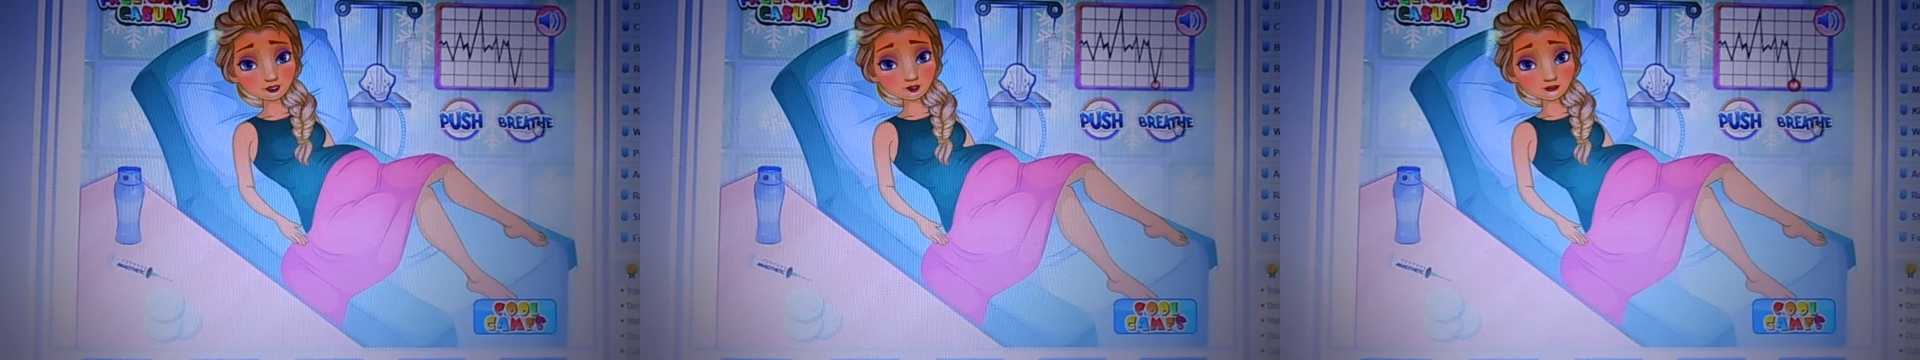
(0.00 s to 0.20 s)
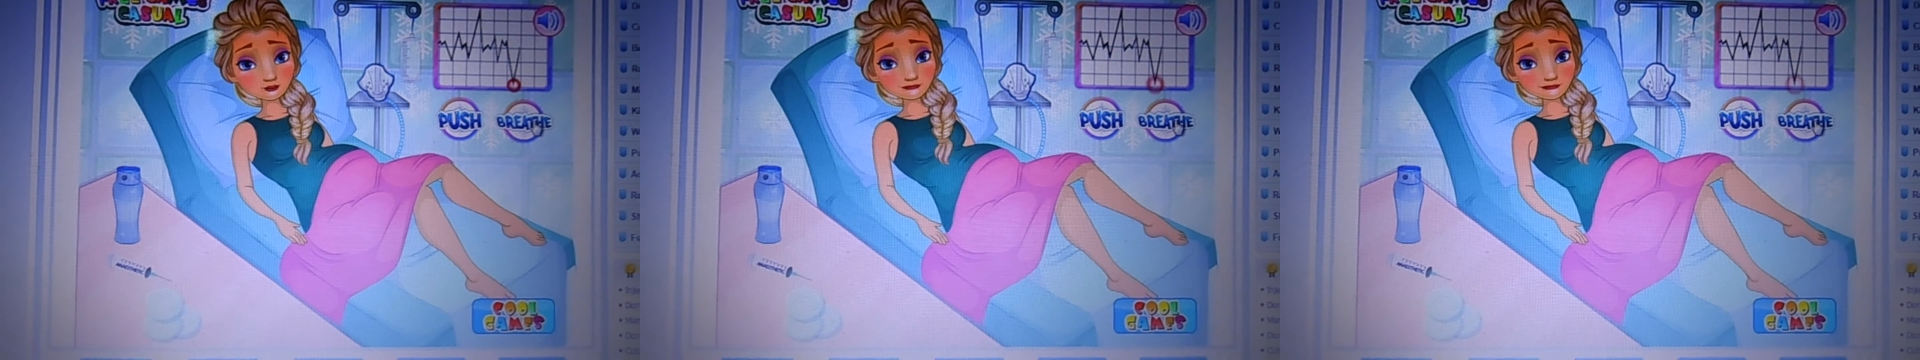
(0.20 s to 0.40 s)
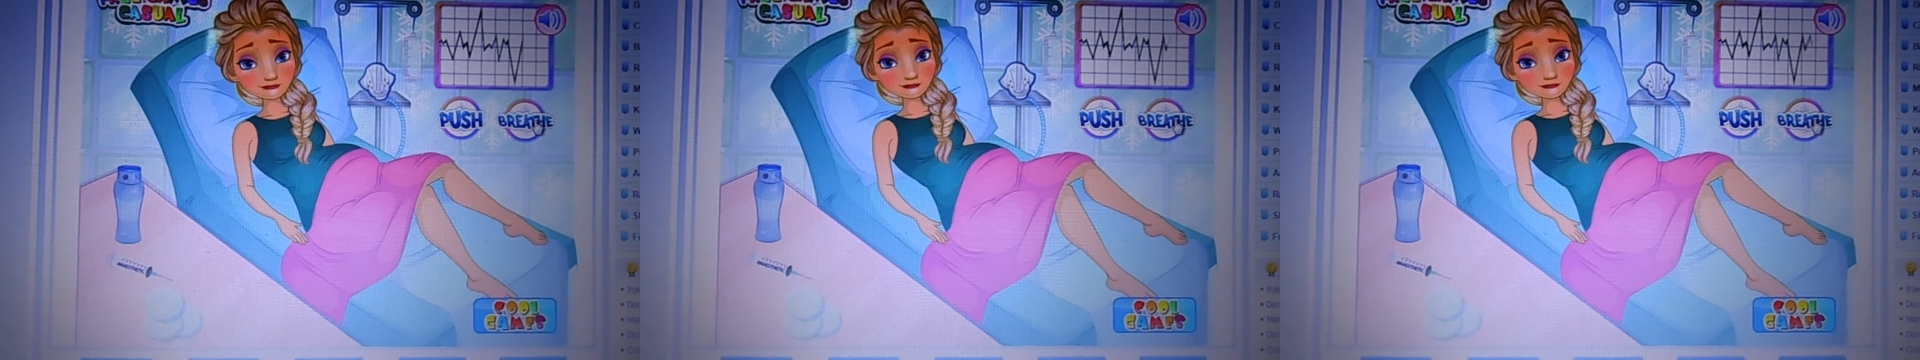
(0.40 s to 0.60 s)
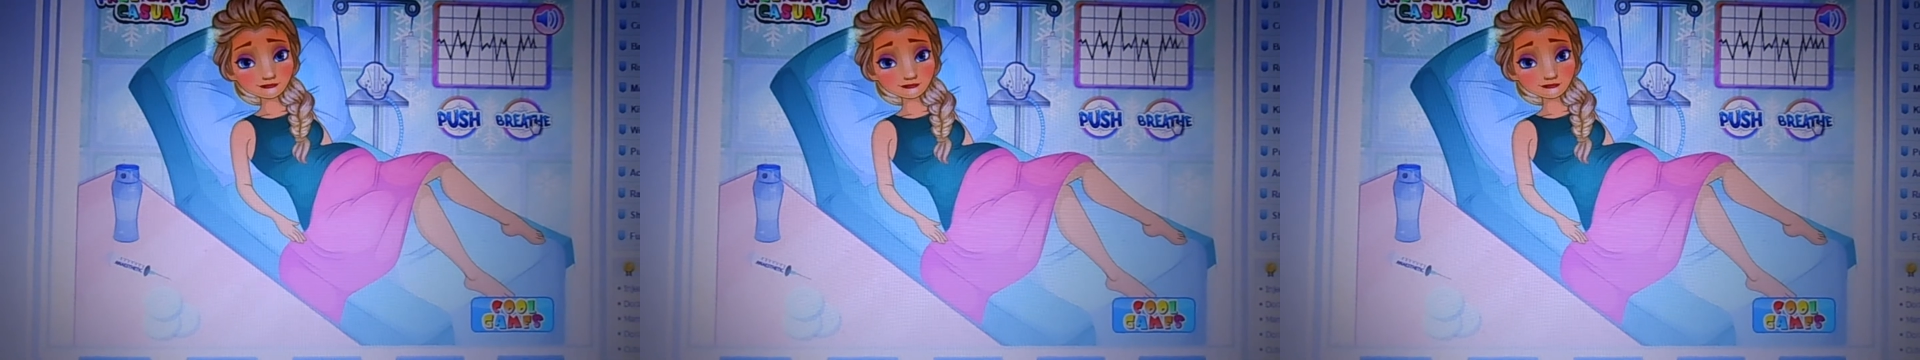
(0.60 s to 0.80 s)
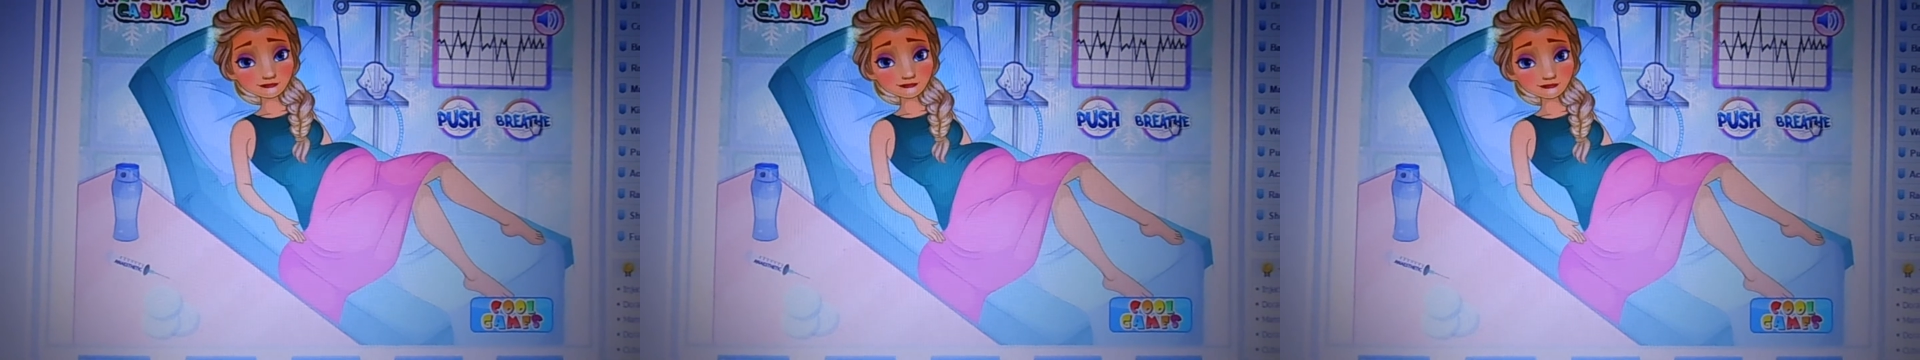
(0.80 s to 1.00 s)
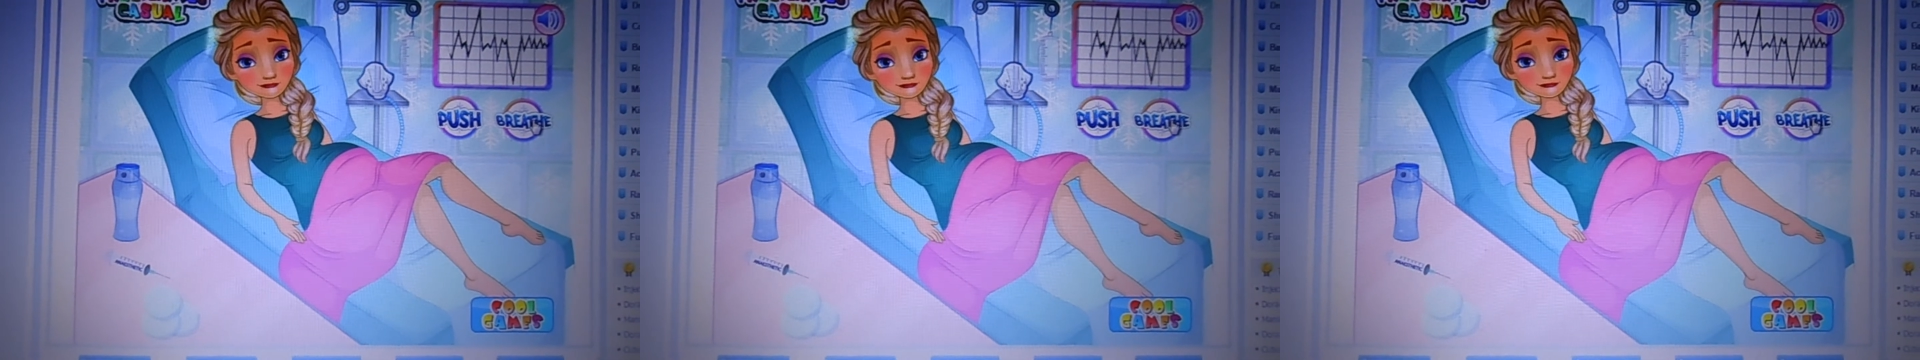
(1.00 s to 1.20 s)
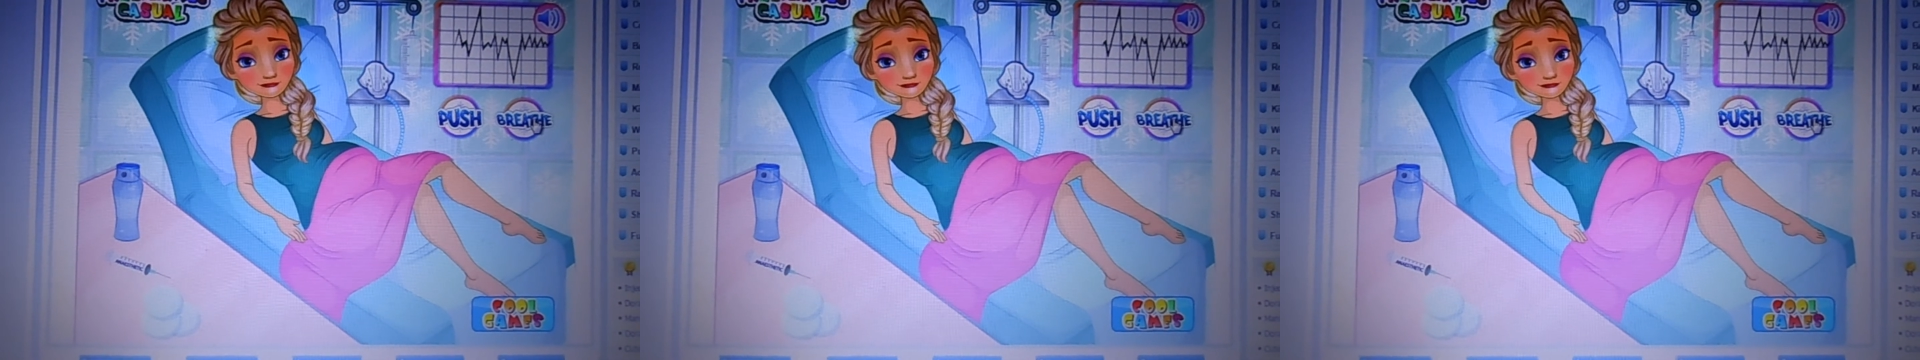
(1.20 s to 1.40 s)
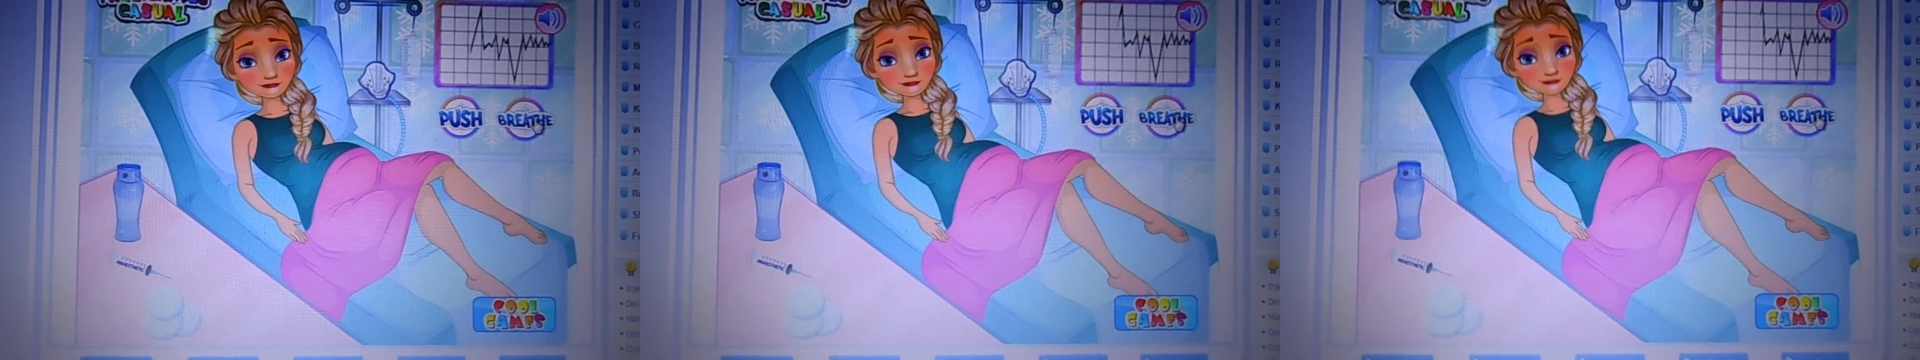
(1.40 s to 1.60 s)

how childbirth goes.